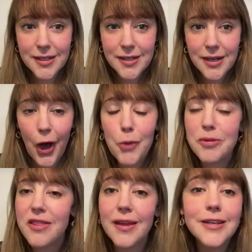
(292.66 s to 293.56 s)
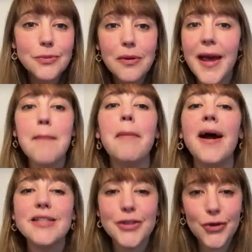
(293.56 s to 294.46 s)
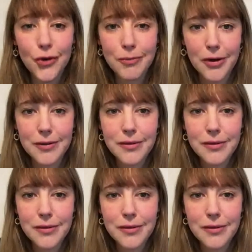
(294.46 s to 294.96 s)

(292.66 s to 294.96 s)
Hope that things will get back to normal.